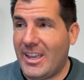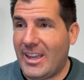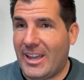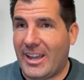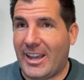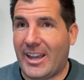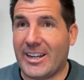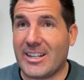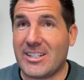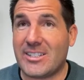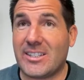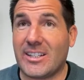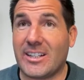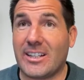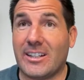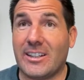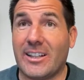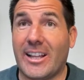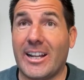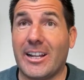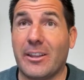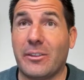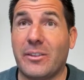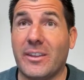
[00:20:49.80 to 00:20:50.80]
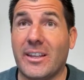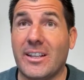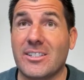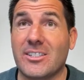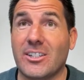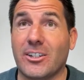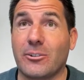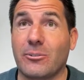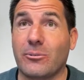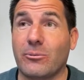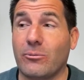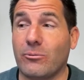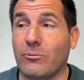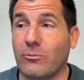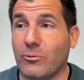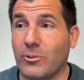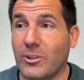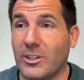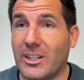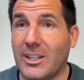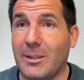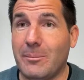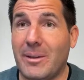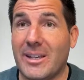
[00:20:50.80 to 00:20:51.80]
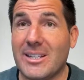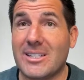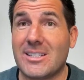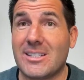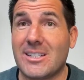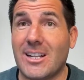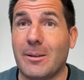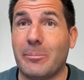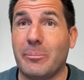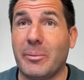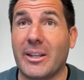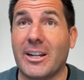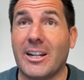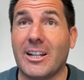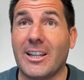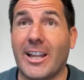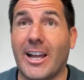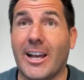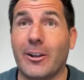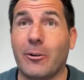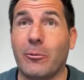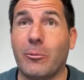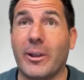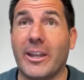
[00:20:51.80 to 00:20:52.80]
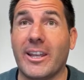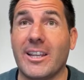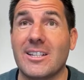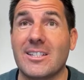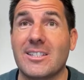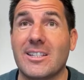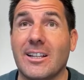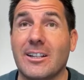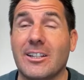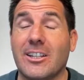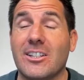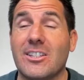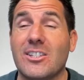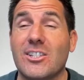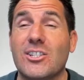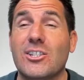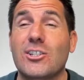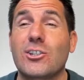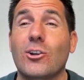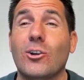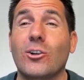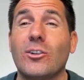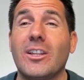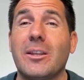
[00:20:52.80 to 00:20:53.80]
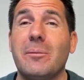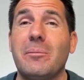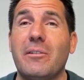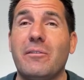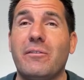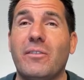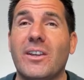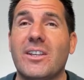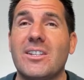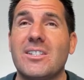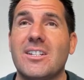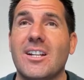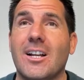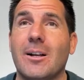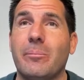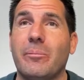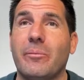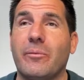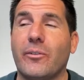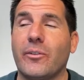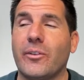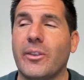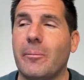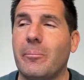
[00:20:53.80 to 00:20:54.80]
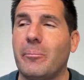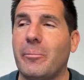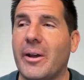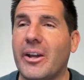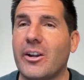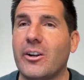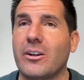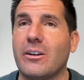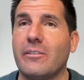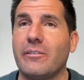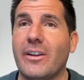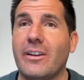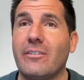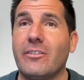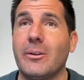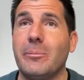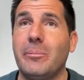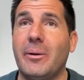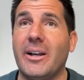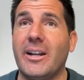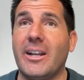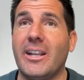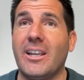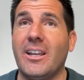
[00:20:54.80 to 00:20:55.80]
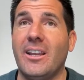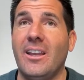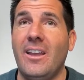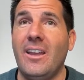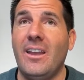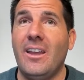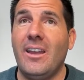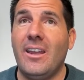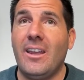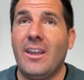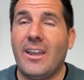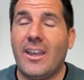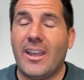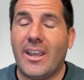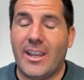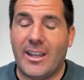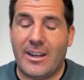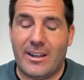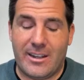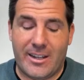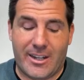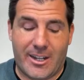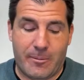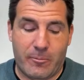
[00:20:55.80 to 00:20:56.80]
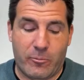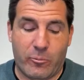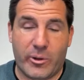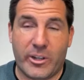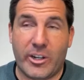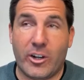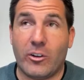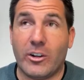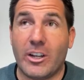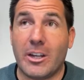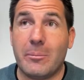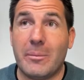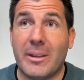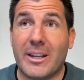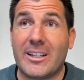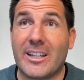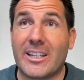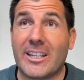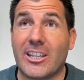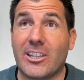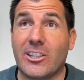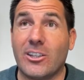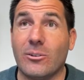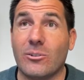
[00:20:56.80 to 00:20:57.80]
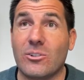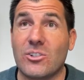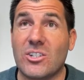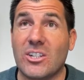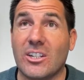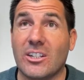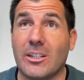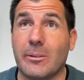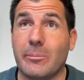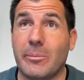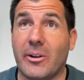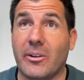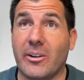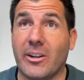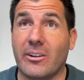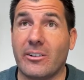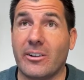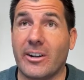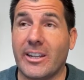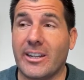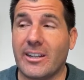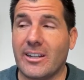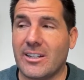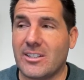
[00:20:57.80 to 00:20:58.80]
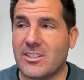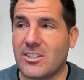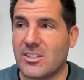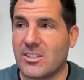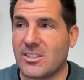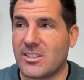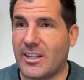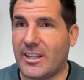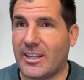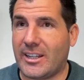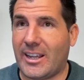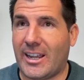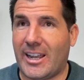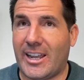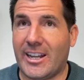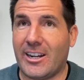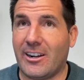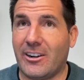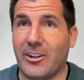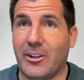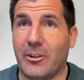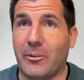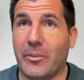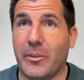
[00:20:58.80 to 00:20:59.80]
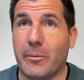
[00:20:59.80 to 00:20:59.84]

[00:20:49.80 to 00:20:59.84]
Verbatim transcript: I just think a lot of things are really messed up in a lot of ways that could certainly be fixed up for the better of everybody. And um, we don't need to make like a huge deal about it, right? It's just like, I don't know.